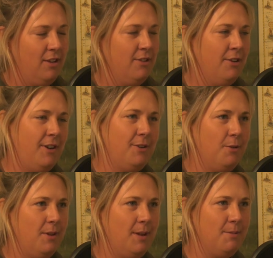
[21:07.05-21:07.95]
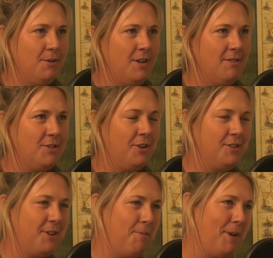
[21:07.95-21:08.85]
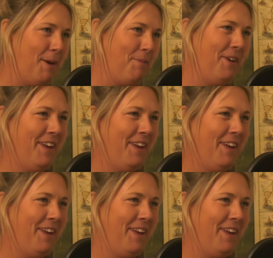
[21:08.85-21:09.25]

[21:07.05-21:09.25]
Sorry to all of them who never shot a scrum cap.